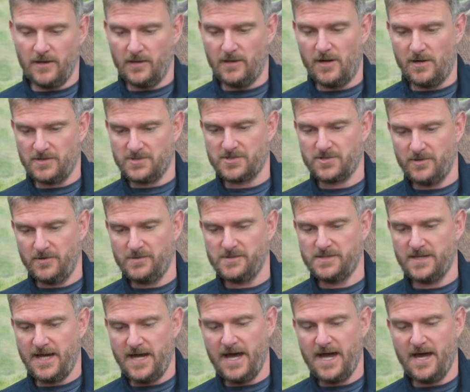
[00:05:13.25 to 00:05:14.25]
lock
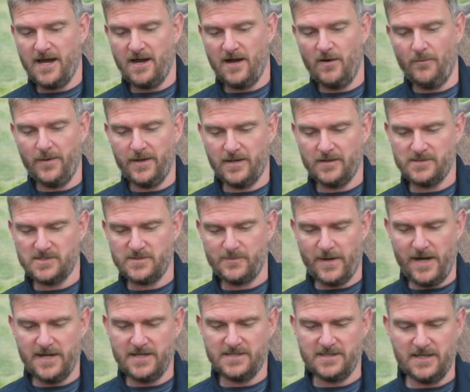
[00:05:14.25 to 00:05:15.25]
screws there, and we can
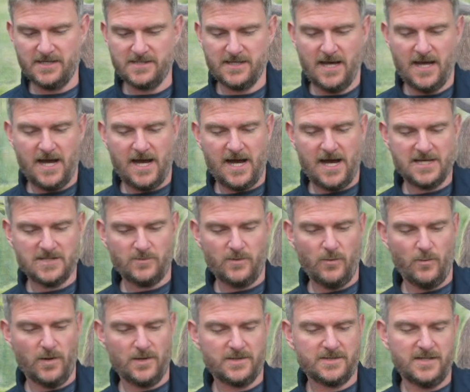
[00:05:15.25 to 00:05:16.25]
space this as
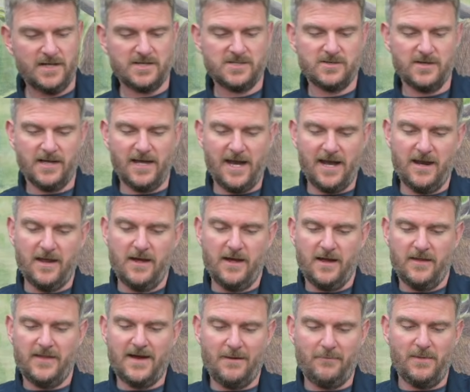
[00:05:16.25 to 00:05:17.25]
we want it. So again,
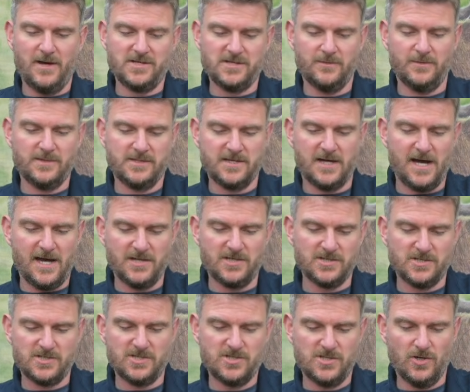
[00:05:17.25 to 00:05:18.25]
that measurement I
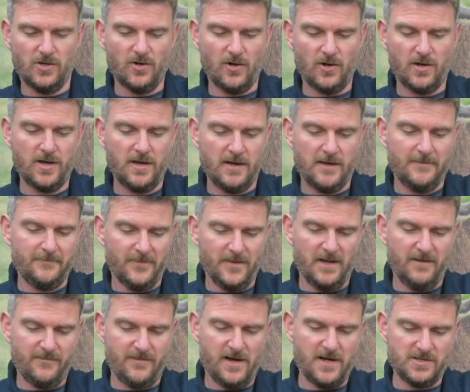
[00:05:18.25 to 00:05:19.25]
just took,
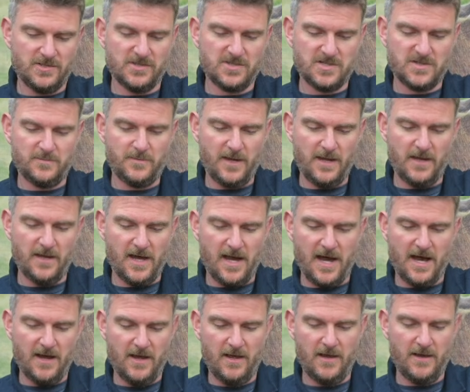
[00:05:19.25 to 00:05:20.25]
if I just spin
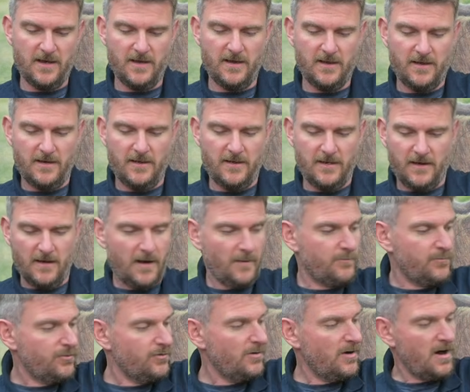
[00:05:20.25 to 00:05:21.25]
that
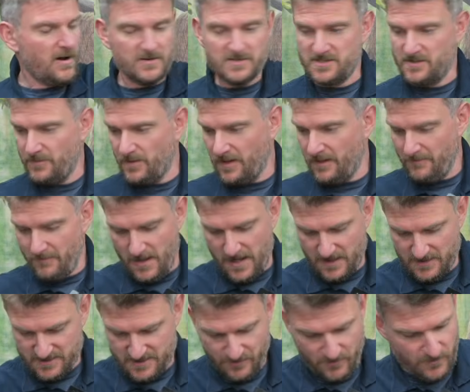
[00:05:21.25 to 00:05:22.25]
approximately
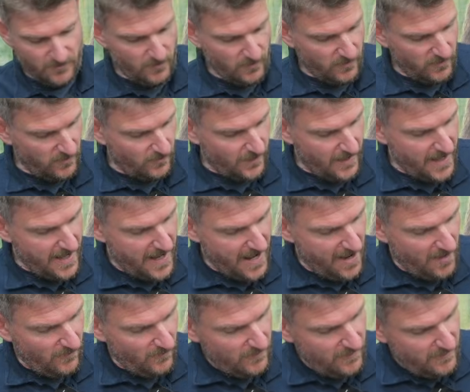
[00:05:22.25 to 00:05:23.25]
maximum all the way
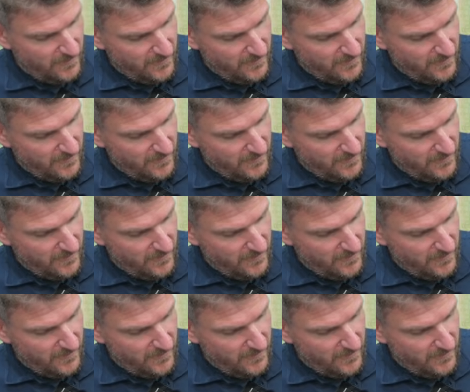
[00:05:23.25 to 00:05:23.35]
out,